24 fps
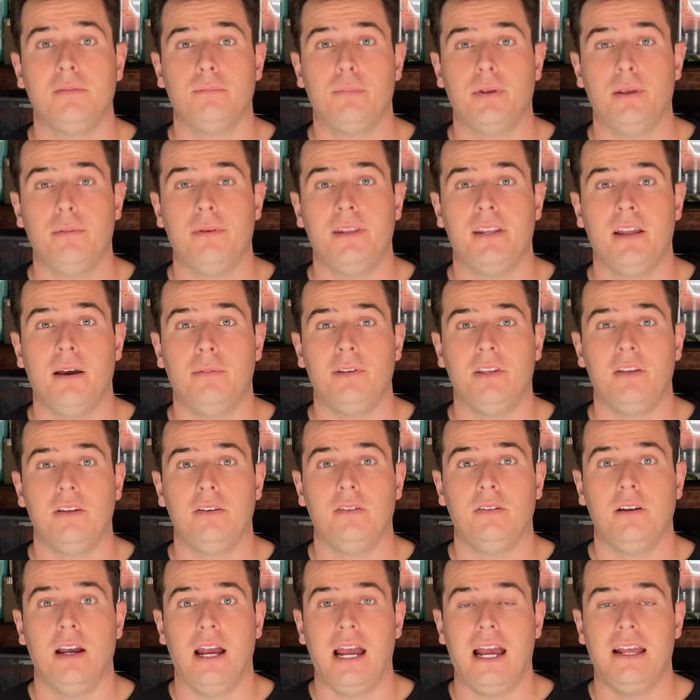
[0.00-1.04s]

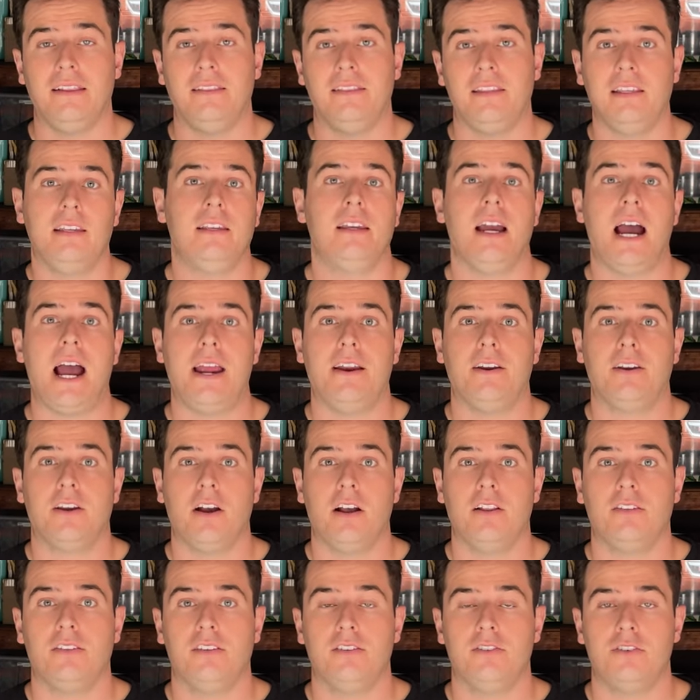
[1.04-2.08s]
PBW at the higher
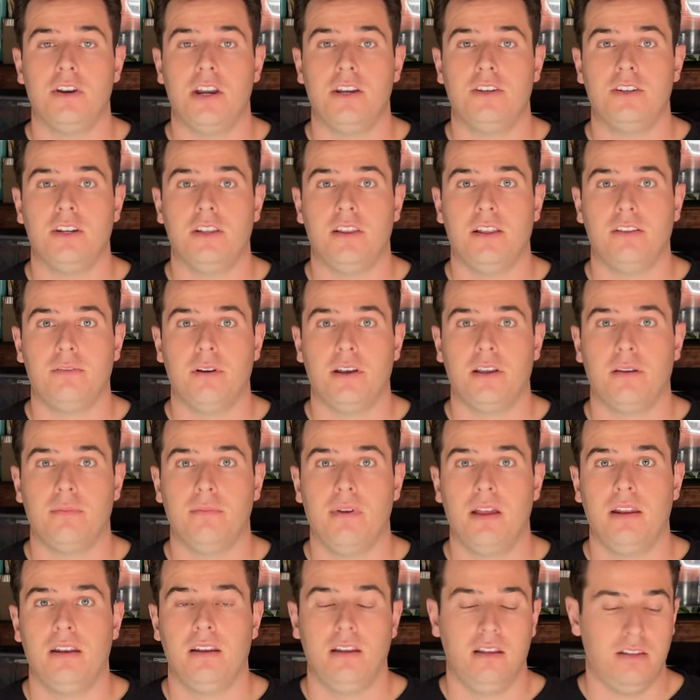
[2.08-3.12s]
concentration that's
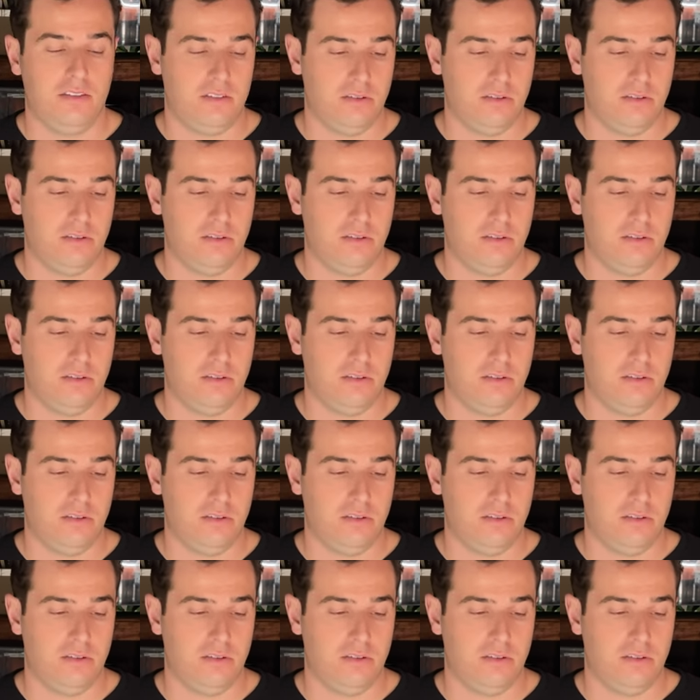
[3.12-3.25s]
recommended,